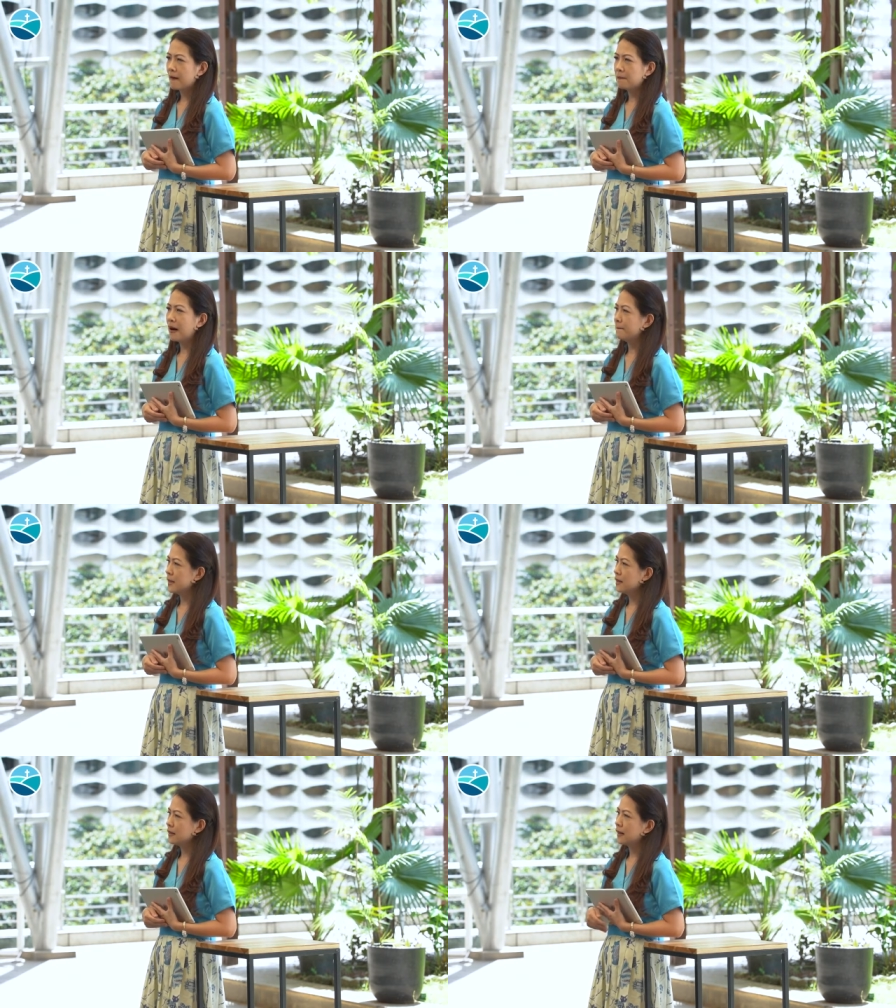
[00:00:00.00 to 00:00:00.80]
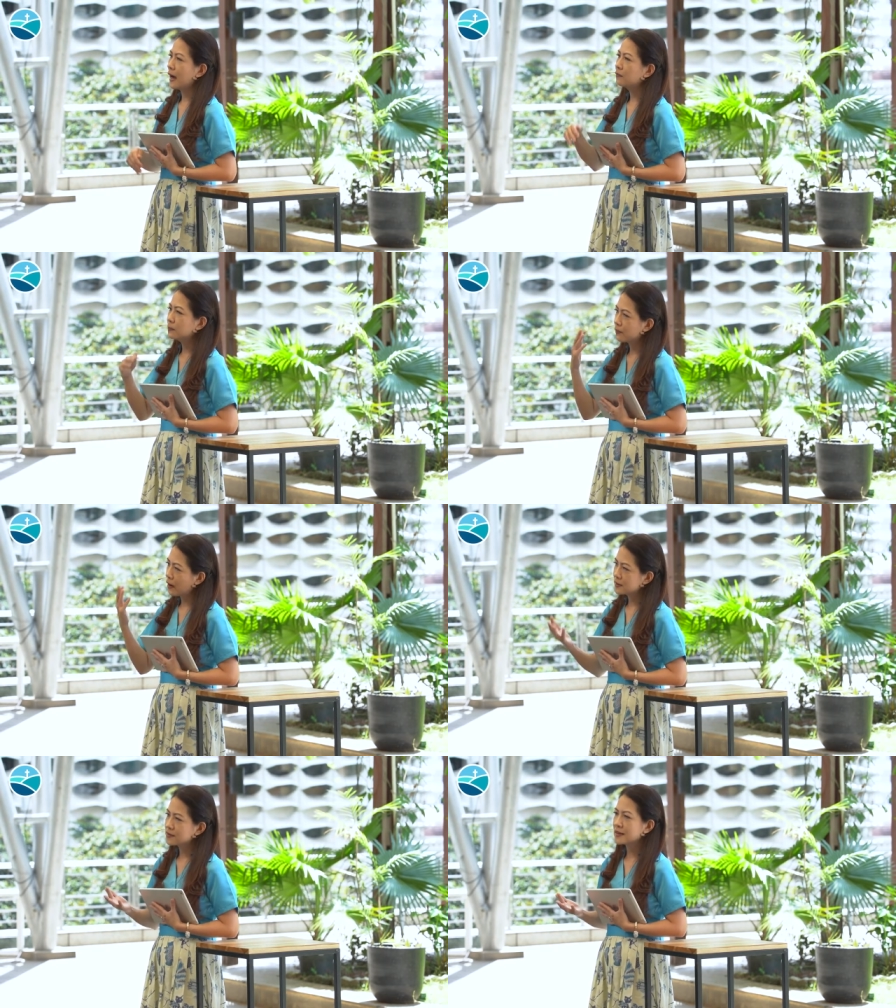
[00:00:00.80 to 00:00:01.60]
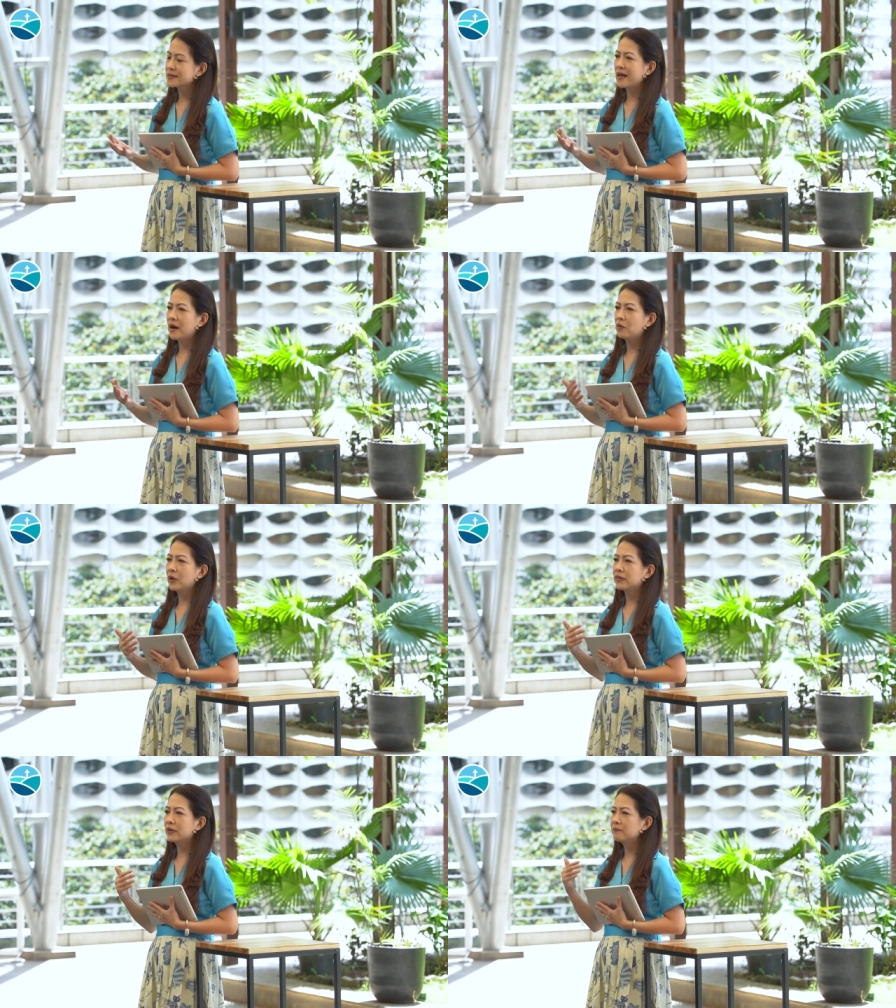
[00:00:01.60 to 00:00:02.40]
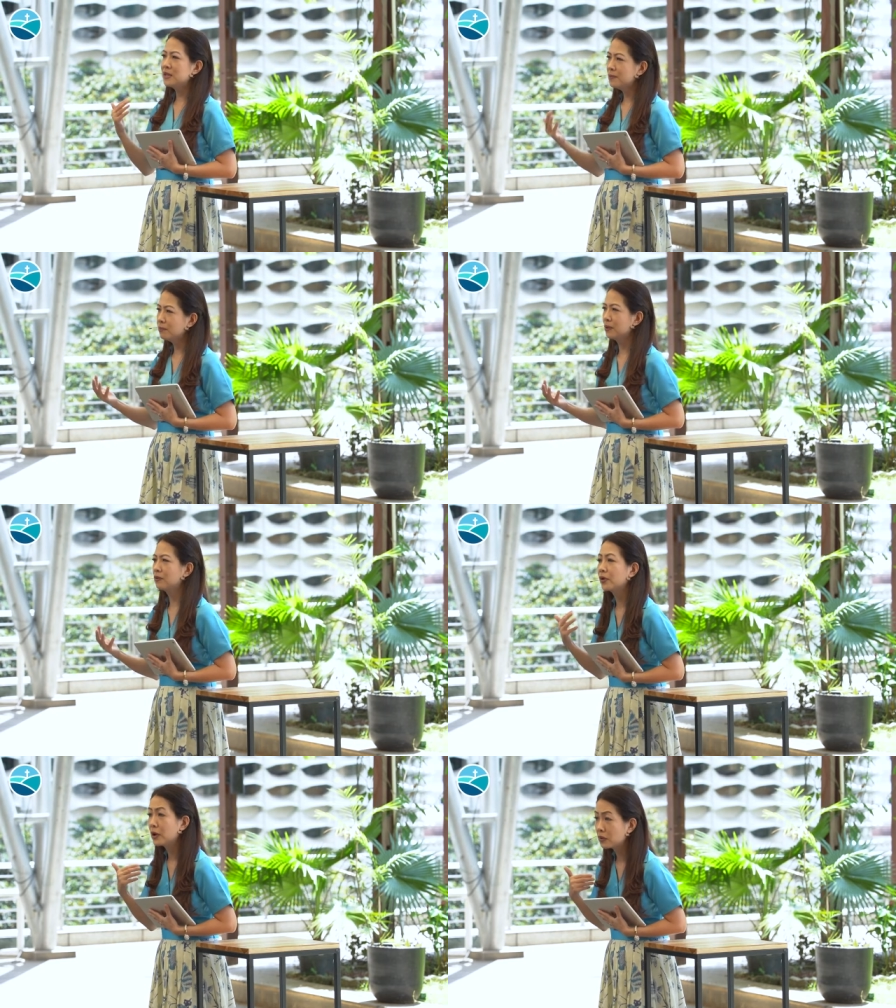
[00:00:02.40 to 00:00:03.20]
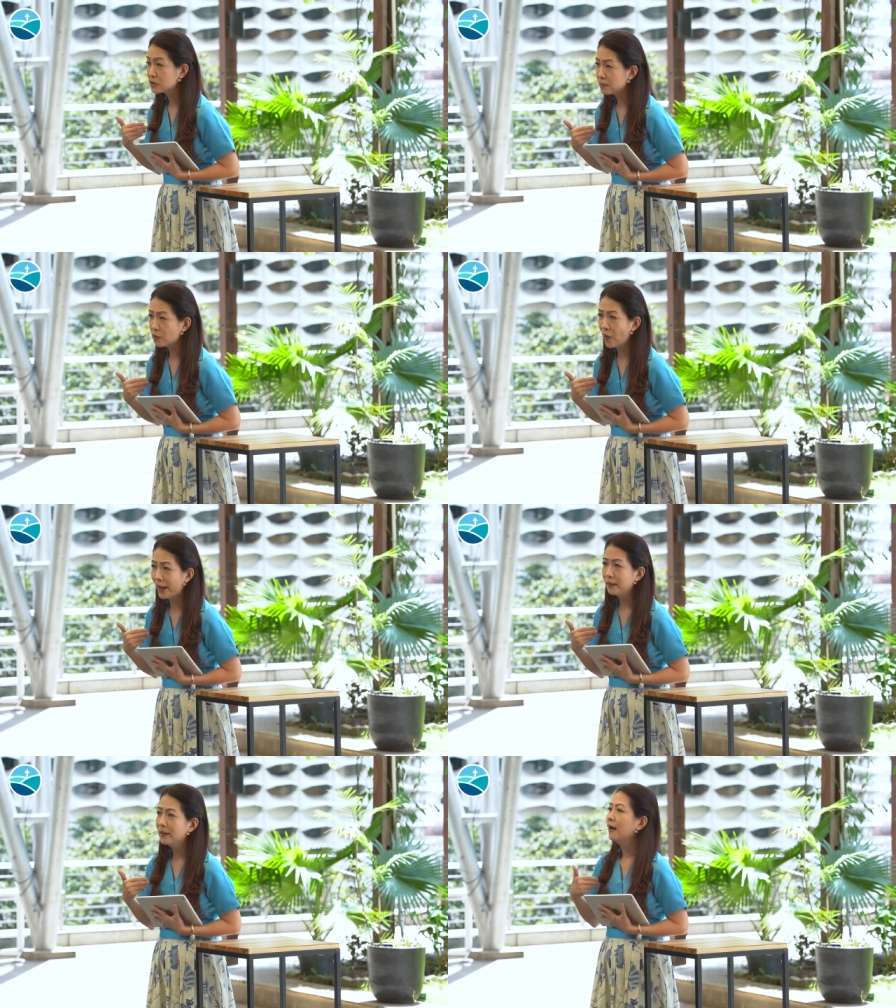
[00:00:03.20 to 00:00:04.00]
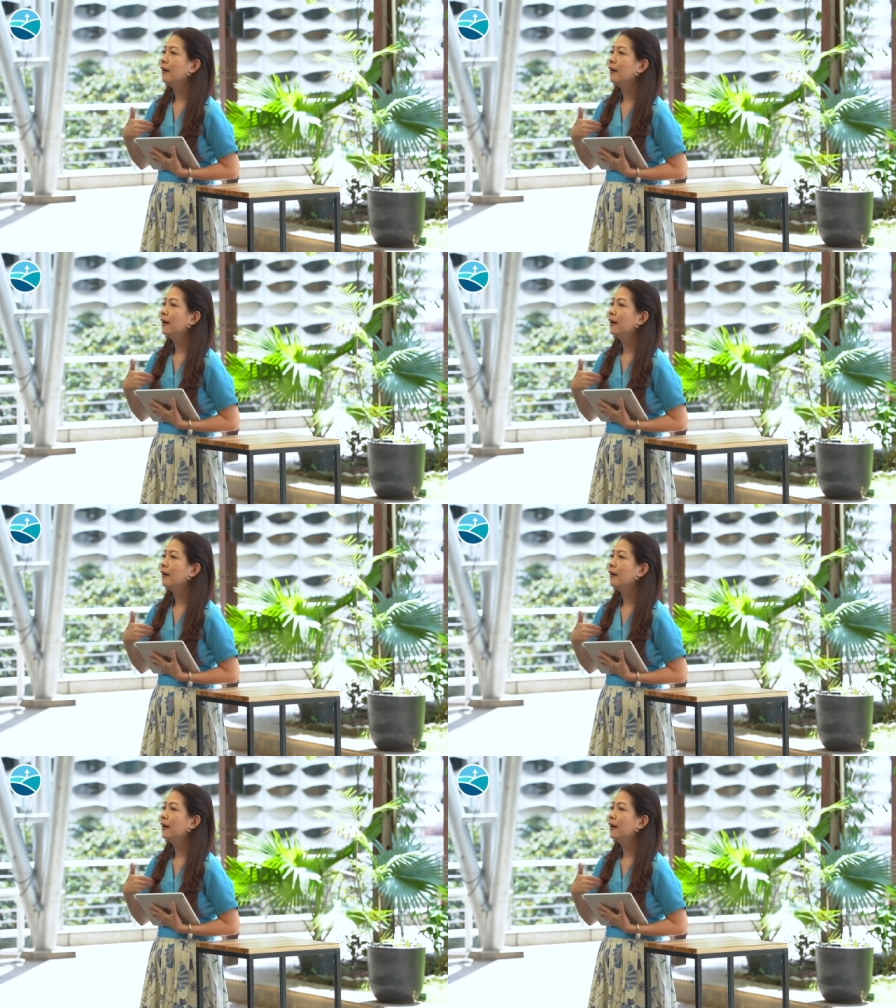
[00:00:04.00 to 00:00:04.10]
about me that I would process that with the people who knows me well,